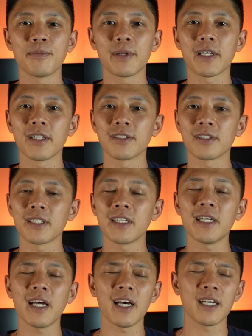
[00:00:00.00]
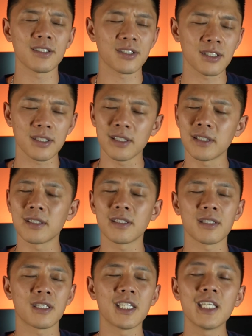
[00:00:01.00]
because he has
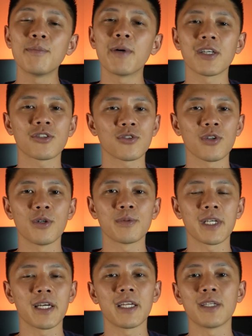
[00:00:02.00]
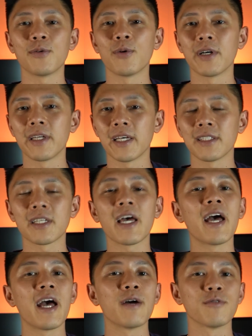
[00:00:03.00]
the best strobes that anyone has
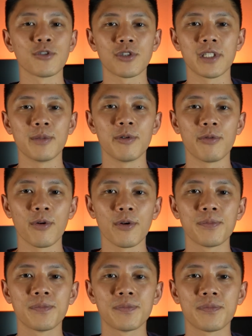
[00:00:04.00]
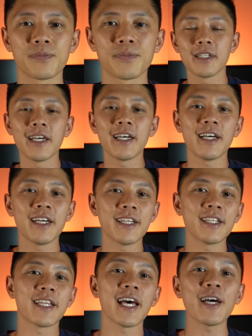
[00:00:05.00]
ever seen before.
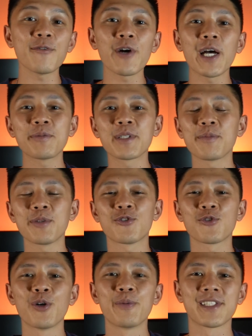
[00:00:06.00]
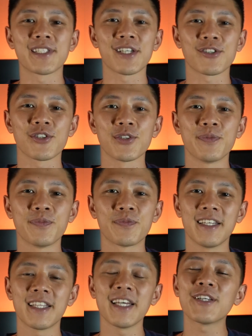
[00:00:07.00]
And that wraps up the strobing section.
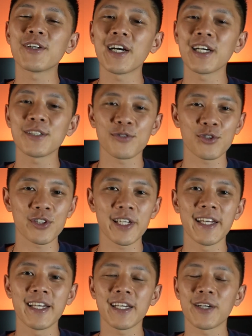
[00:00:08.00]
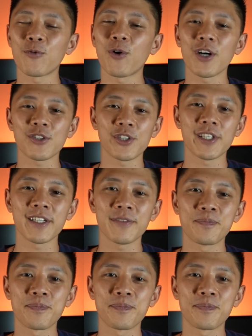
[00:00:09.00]
Thank you guys for staying and watching.